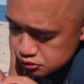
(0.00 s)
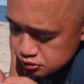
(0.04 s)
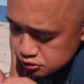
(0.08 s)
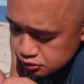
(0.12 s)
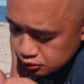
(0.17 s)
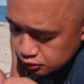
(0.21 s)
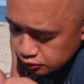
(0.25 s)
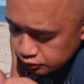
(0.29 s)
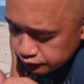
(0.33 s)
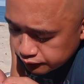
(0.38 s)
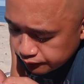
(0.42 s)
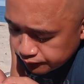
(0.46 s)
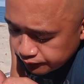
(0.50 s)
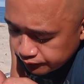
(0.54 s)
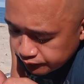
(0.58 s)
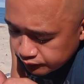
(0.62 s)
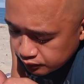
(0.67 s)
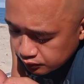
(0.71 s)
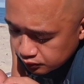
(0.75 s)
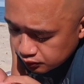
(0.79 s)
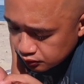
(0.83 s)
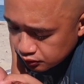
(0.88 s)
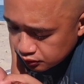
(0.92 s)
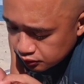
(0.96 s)
Salt and
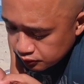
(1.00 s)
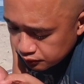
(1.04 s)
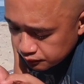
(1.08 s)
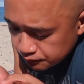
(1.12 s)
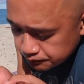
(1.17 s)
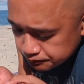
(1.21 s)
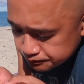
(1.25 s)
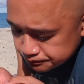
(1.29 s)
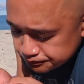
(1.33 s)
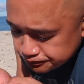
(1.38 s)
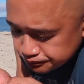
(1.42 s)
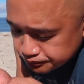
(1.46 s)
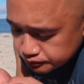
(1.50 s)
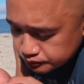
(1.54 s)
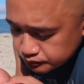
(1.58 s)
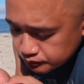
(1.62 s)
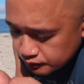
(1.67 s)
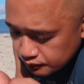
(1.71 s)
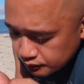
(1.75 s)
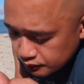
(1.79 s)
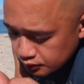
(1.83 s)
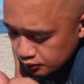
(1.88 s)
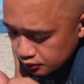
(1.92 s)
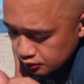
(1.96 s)
vinegar. Salt and
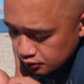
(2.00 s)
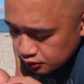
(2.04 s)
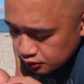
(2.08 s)
vinegar?